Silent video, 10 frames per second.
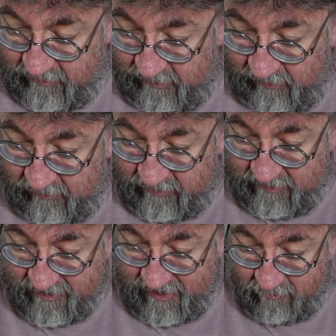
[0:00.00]
little
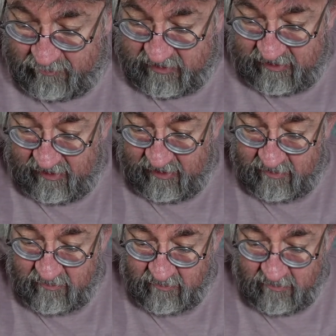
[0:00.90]
tabs
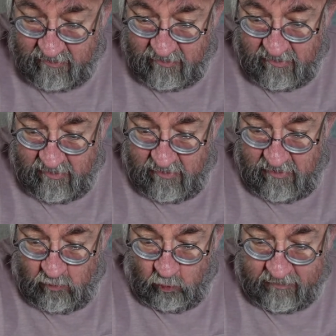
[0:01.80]
here
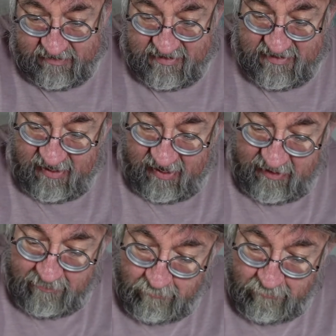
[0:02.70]
will stay in